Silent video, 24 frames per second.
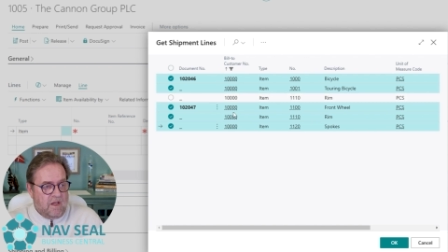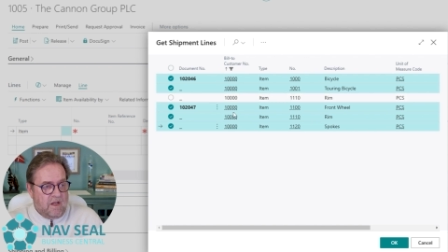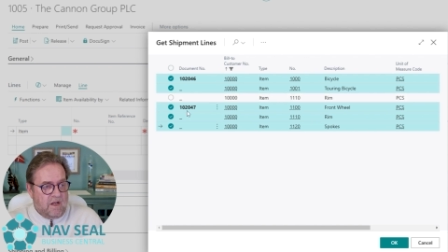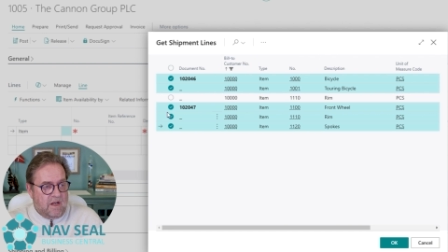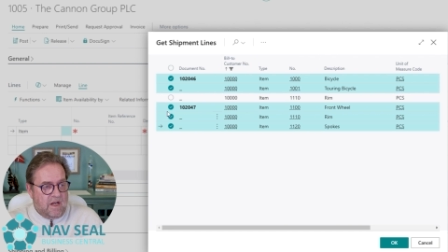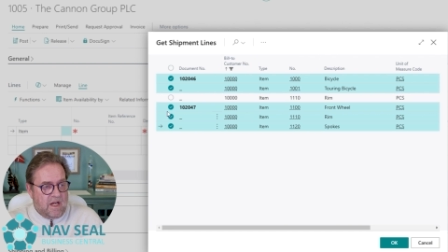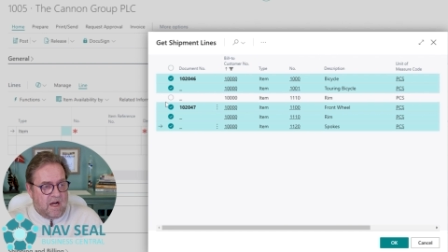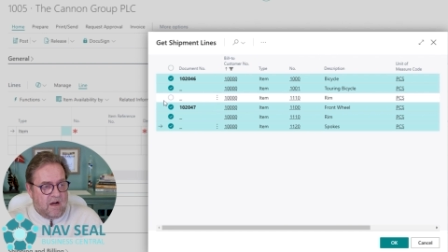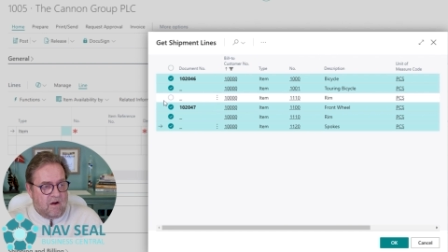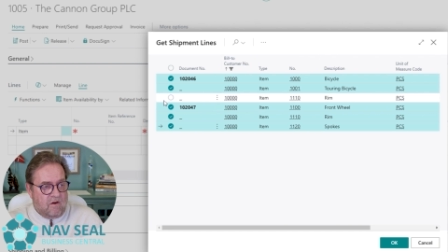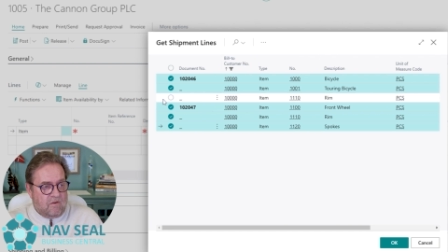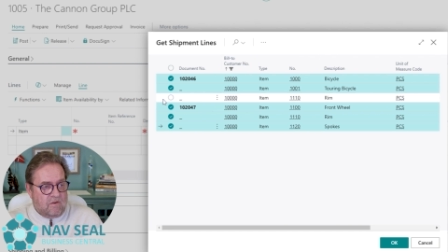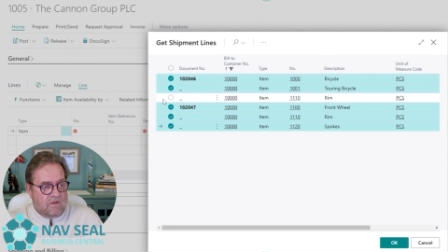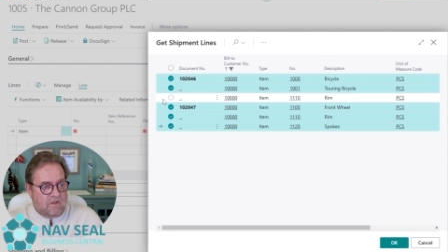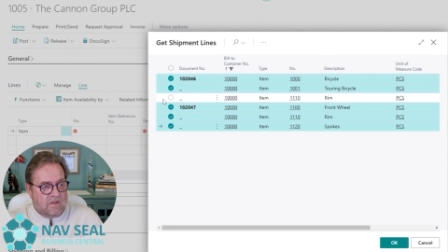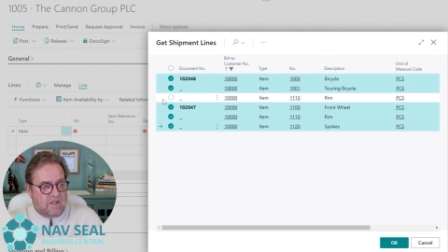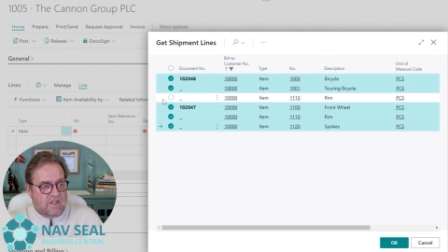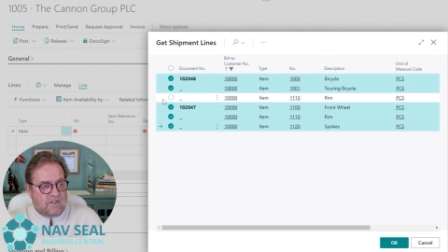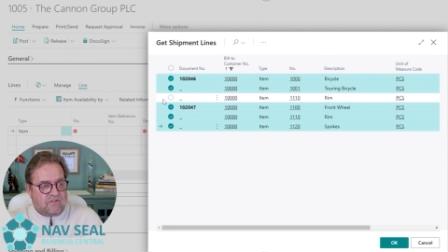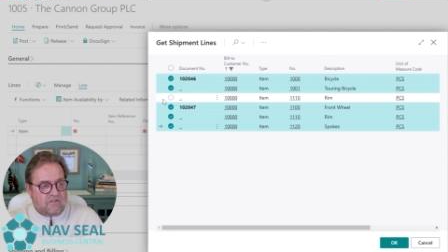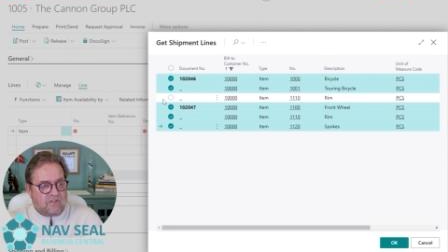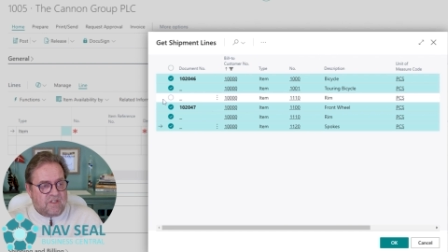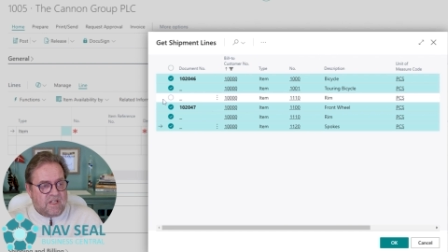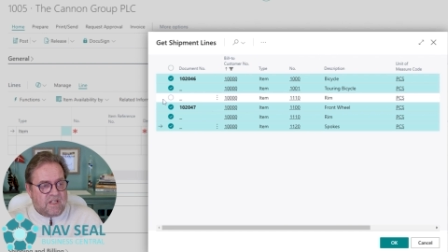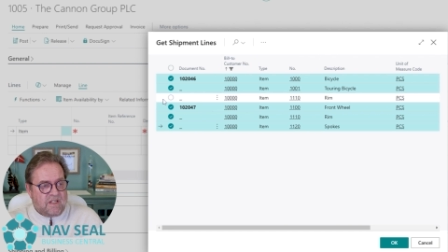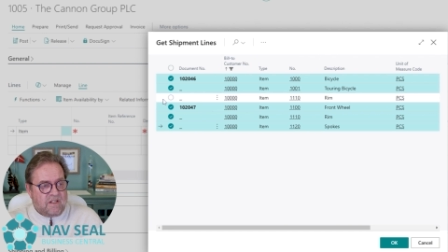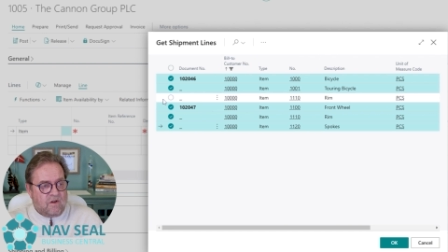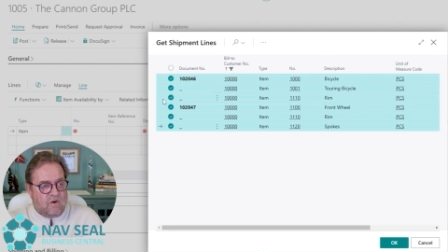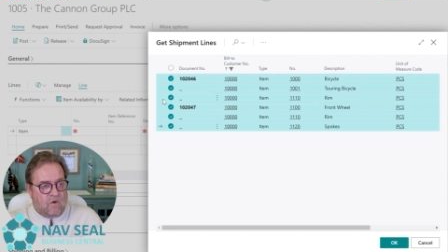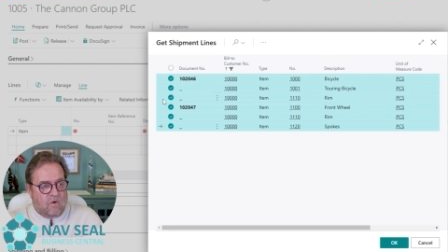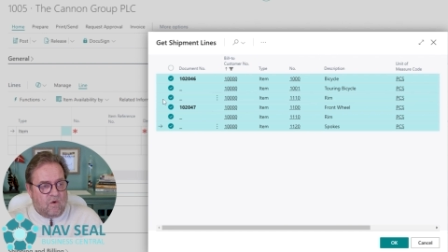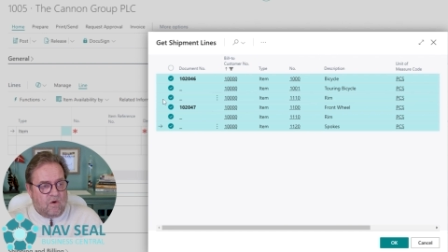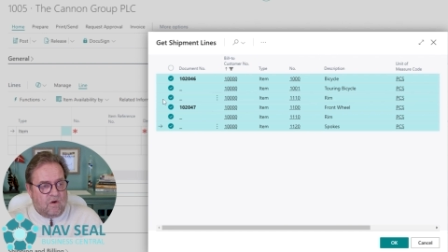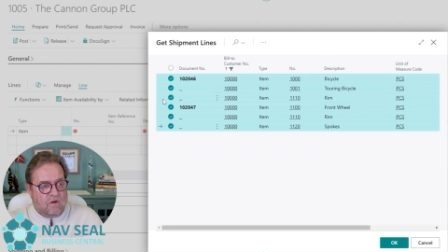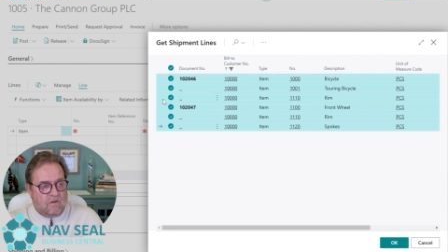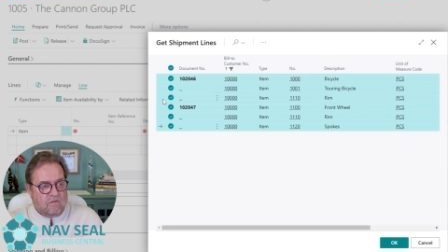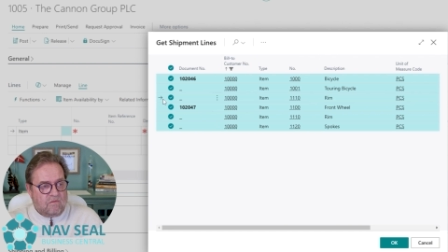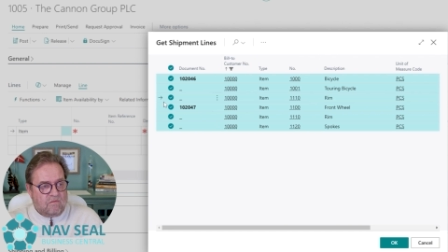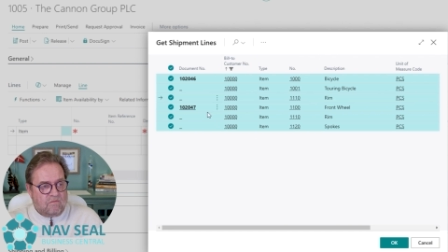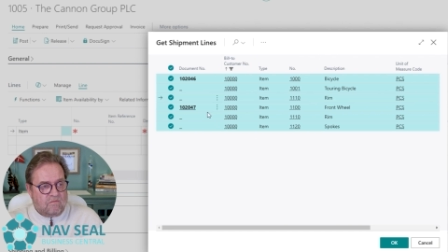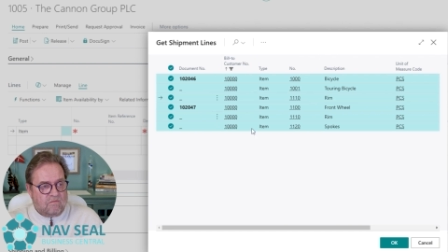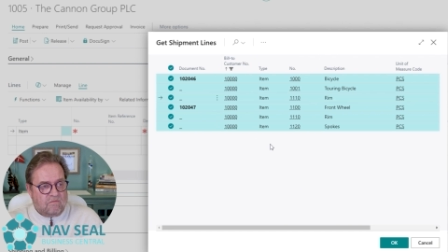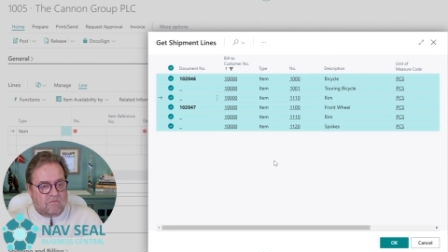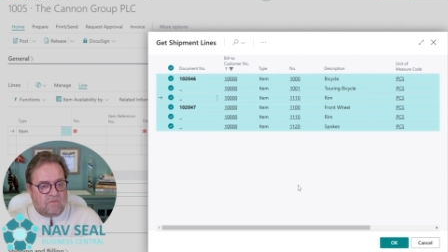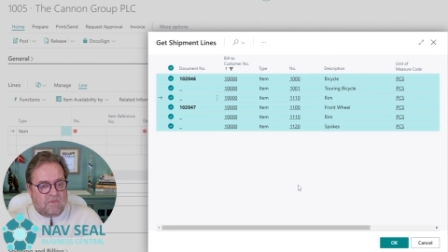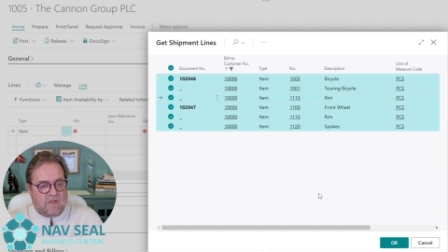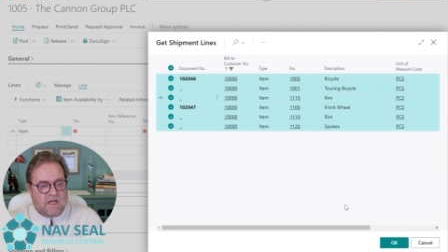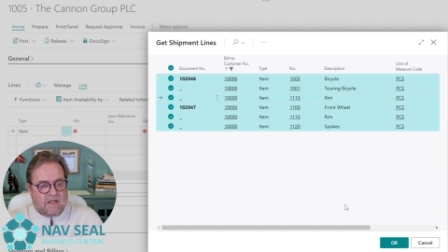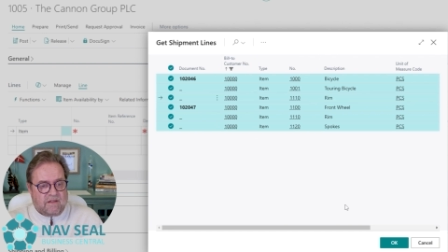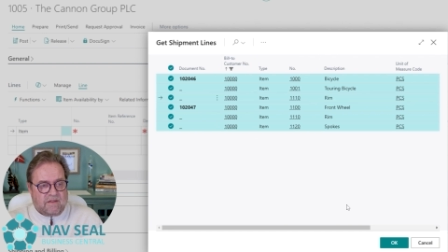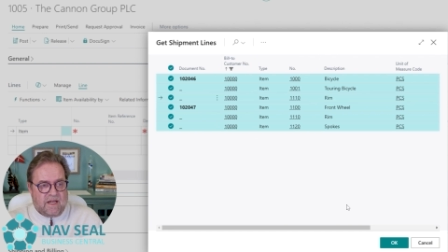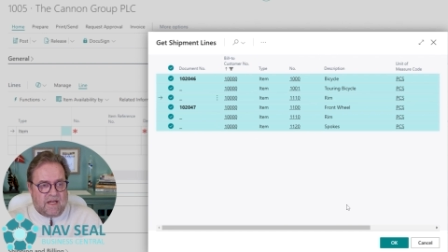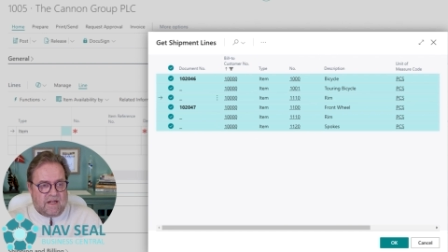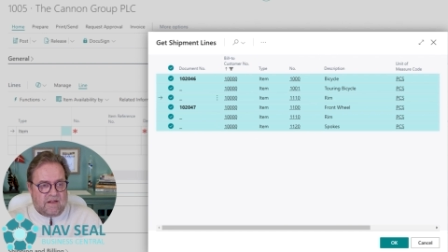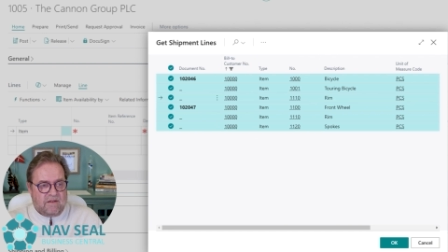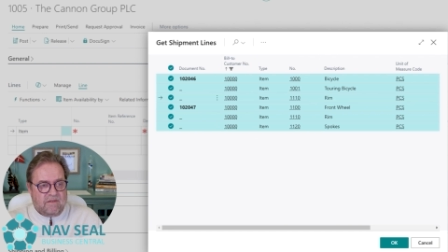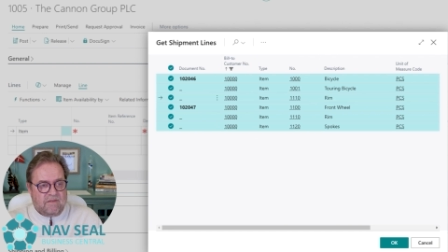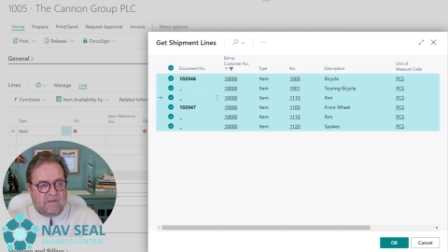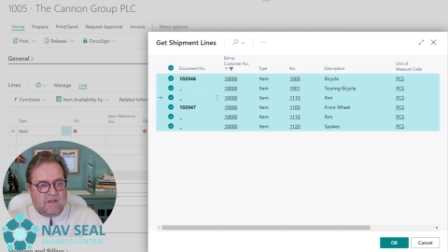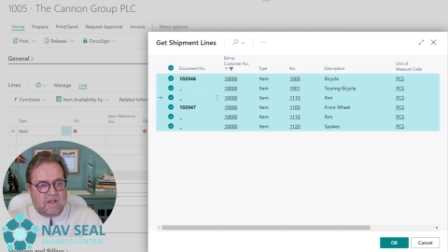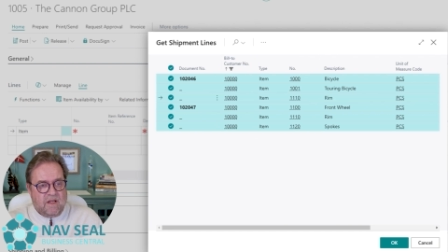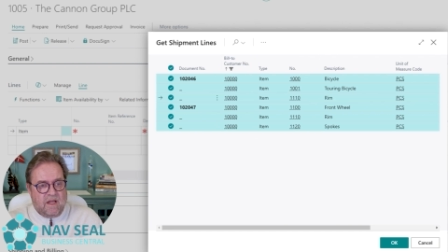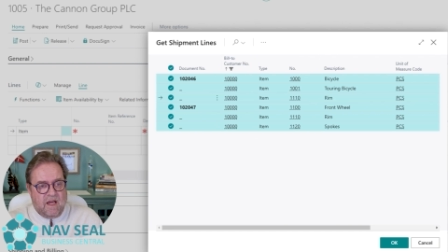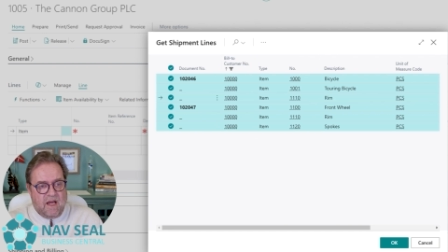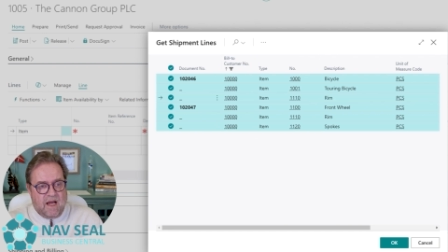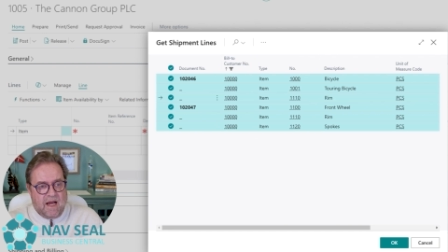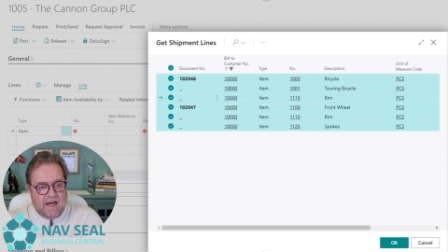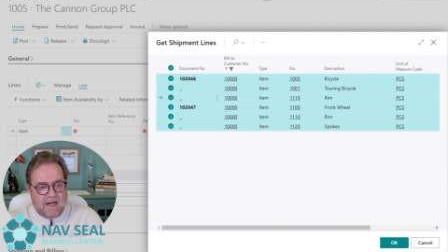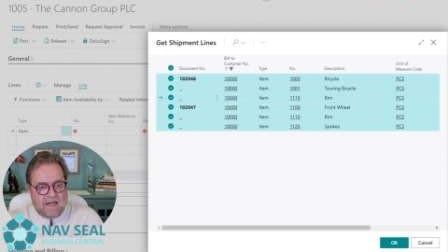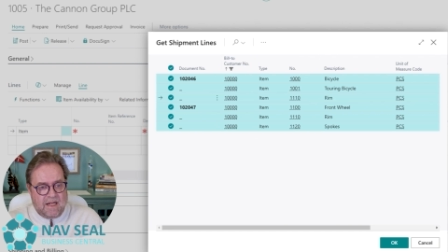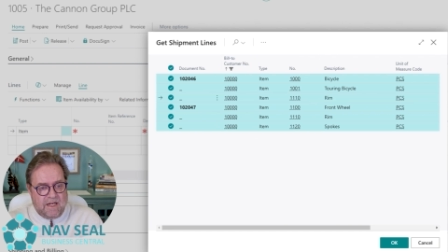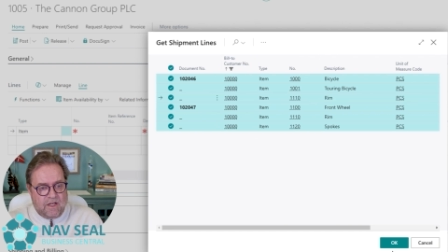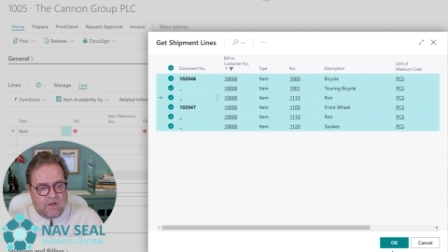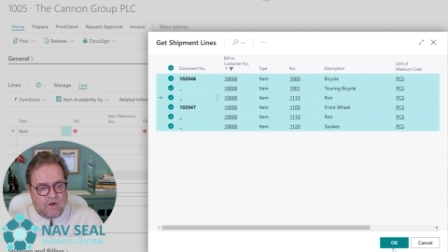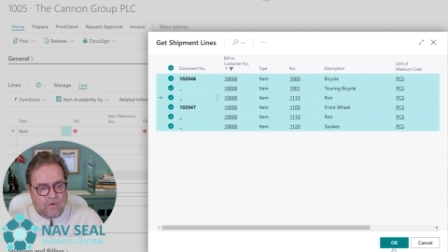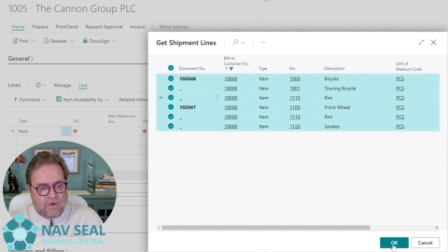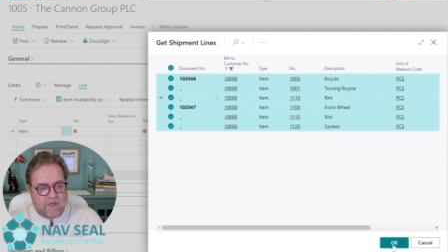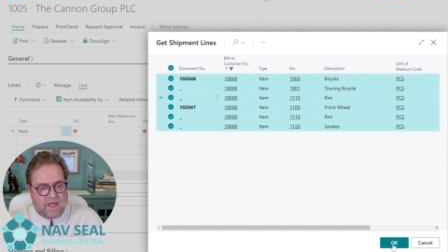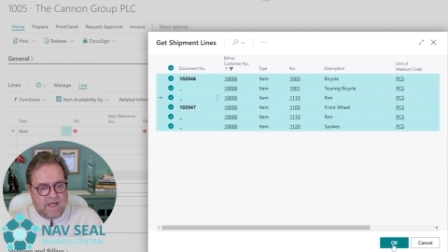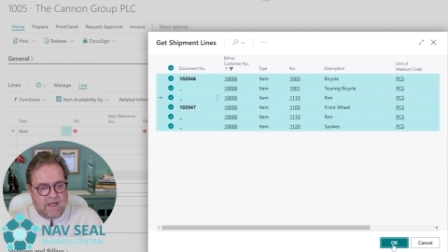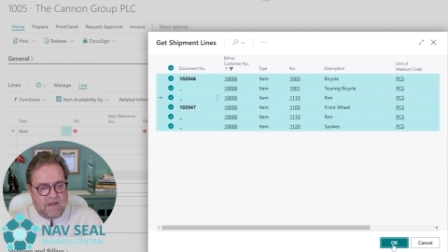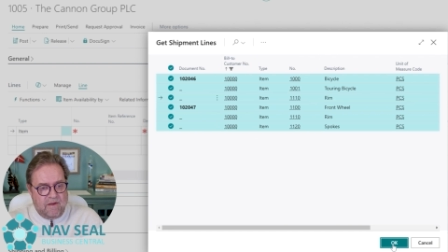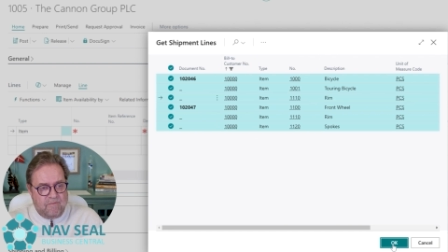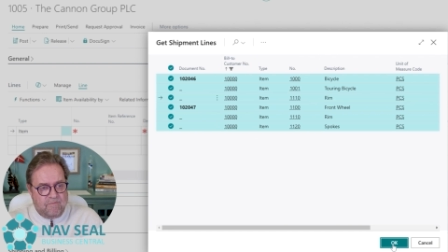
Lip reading: Now, let's take it all like that. I click OK.